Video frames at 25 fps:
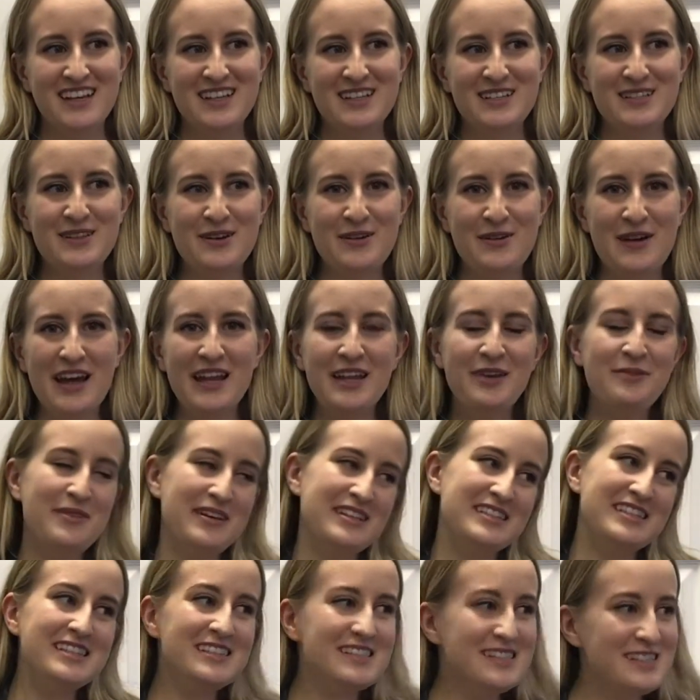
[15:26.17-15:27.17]
So
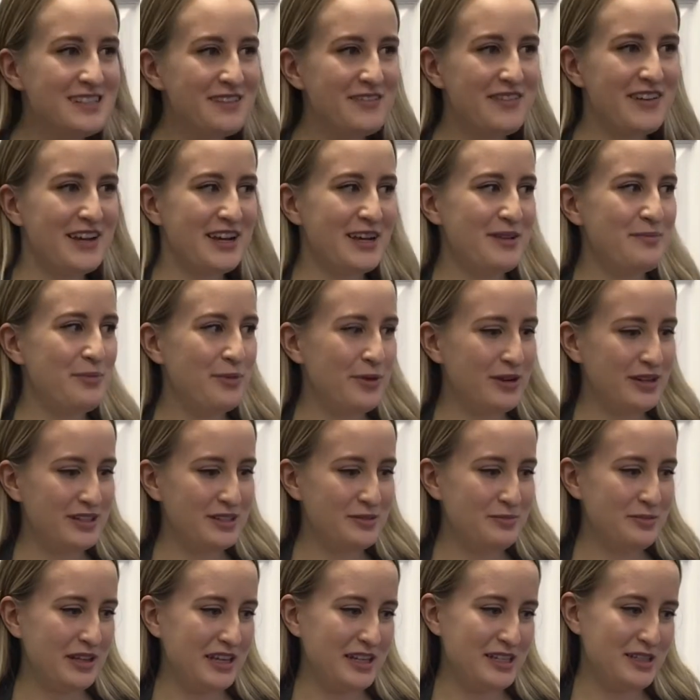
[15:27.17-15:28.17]
anyways, this is a very
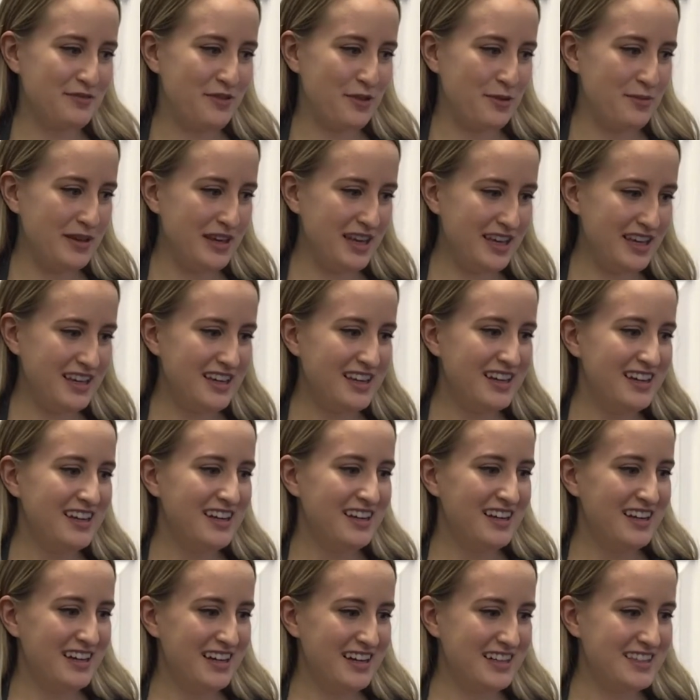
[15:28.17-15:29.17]
important place for me.
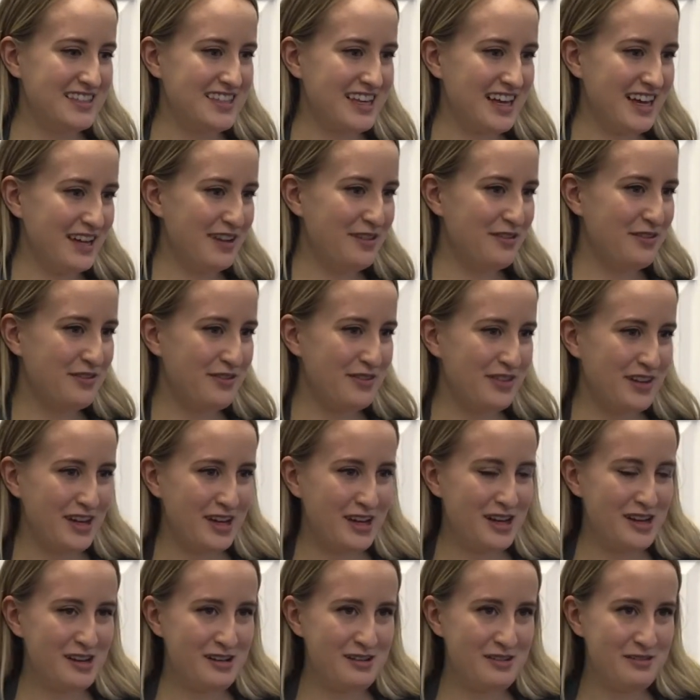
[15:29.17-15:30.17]
It's kind of
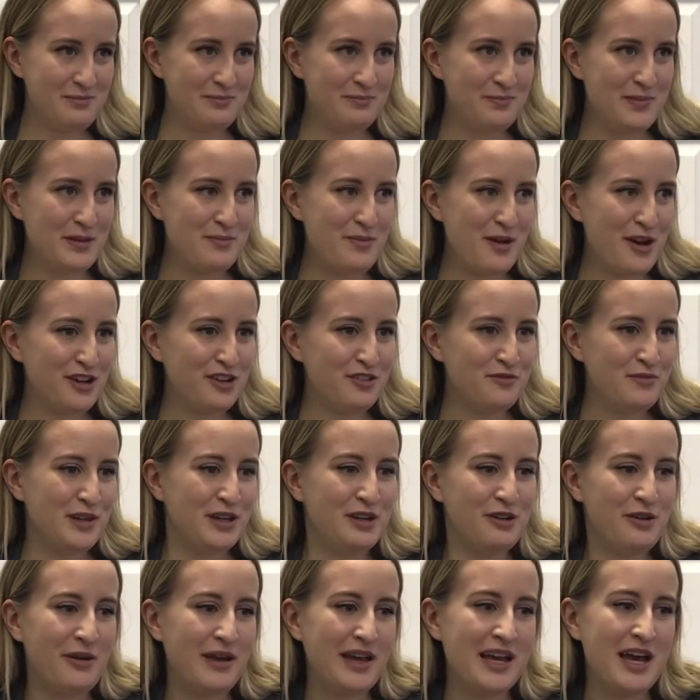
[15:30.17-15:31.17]
a big part of me
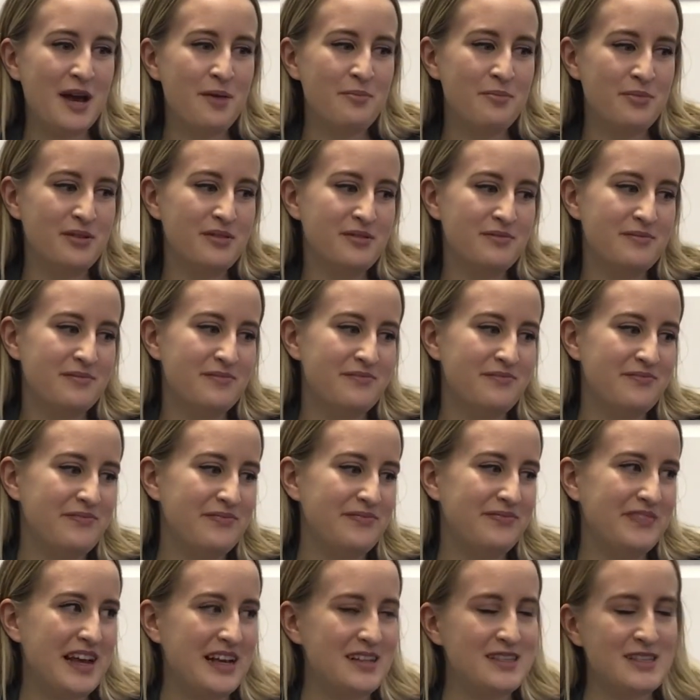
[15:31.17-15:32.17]
growing up,
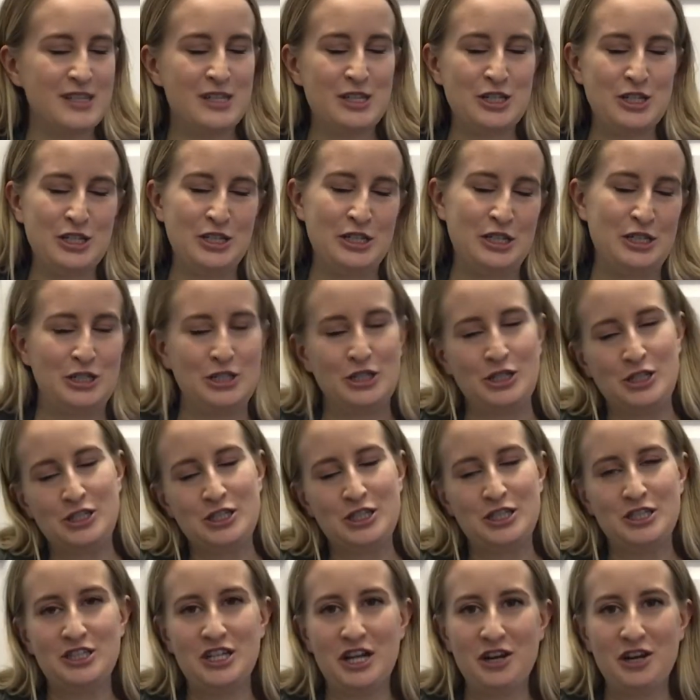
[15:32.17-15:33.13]
as is the church in